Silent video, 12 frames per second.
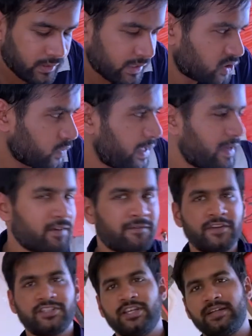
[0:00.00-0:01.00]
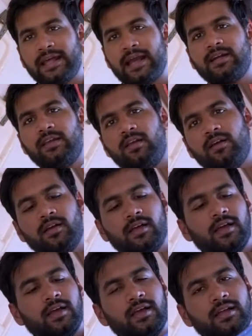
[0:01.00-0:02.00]
Next we have a fishing tackle.
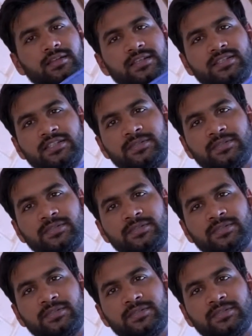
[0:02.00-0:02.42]
This